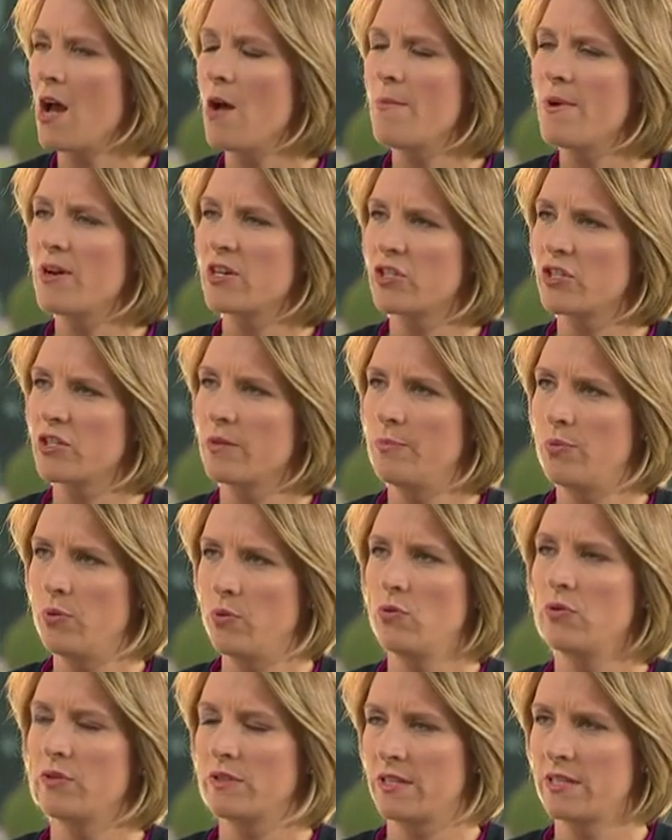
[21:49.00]
How much
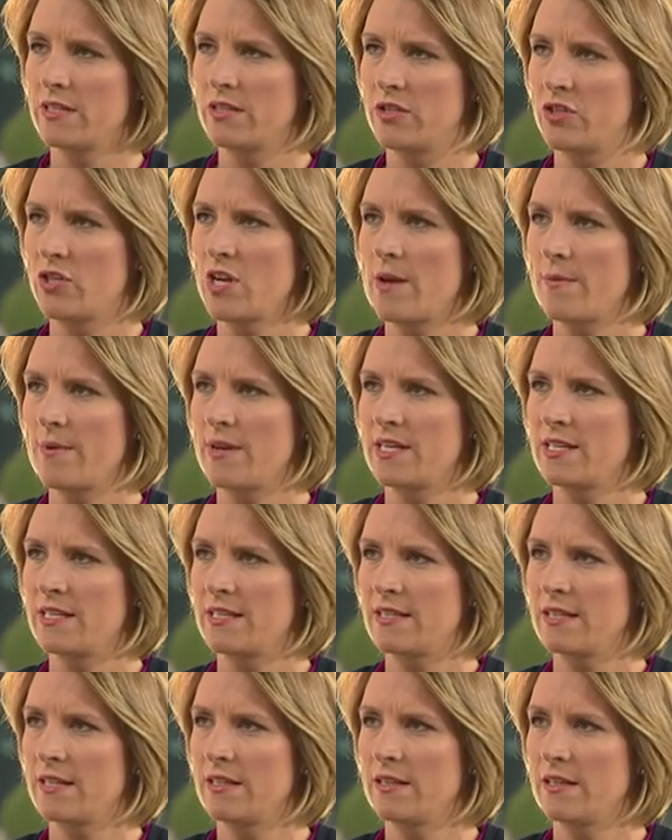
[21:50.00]
support does Jammeh
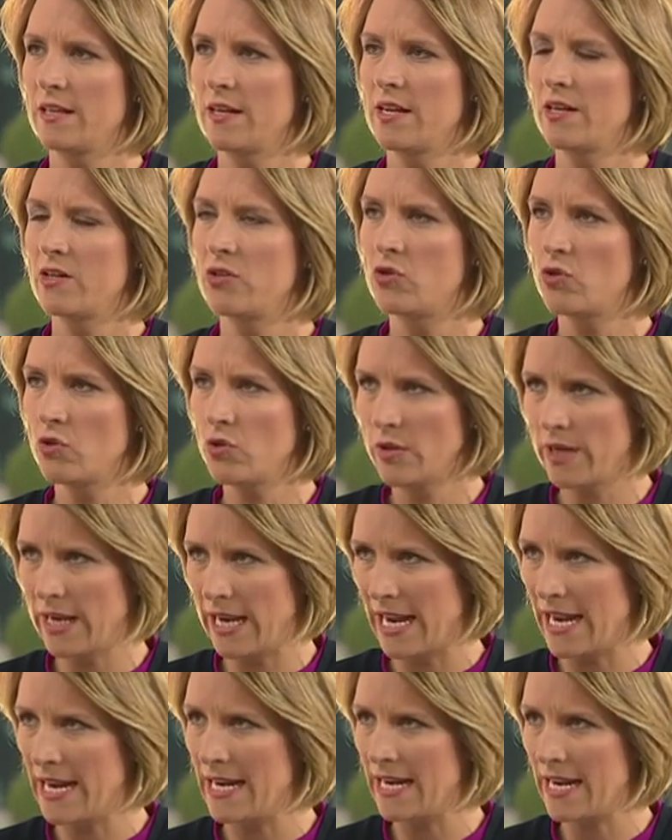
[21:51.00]
still
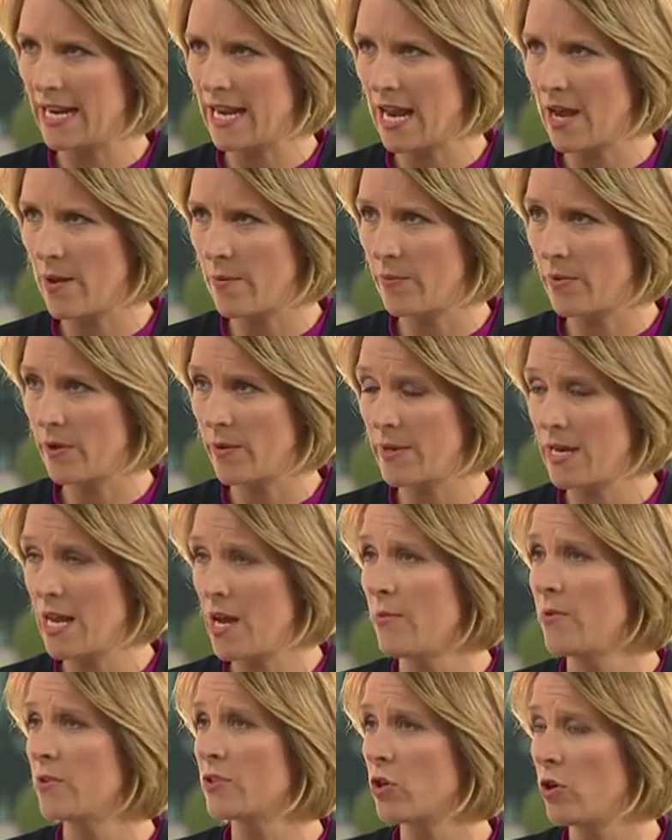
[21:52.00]
enjoy in Gambia? I mean,
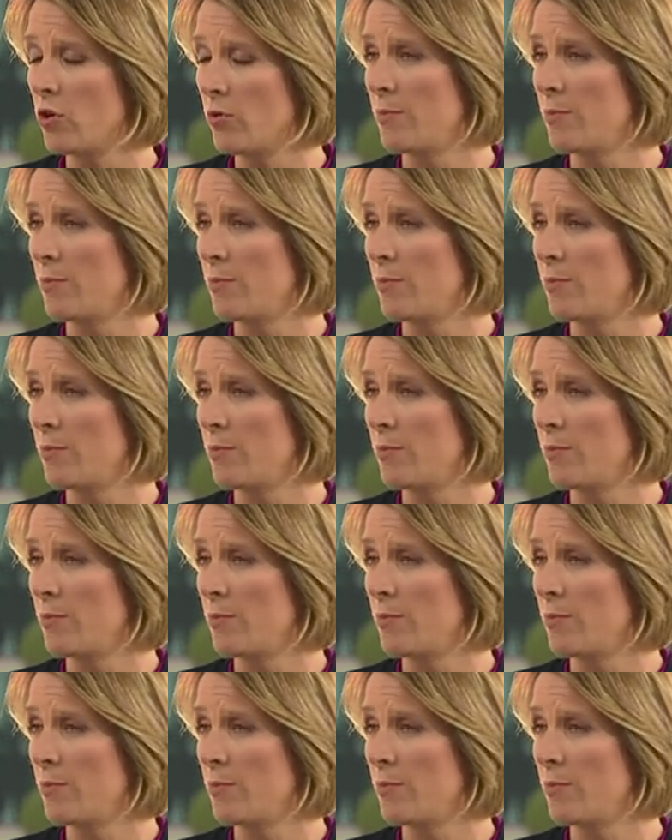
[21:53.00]
how much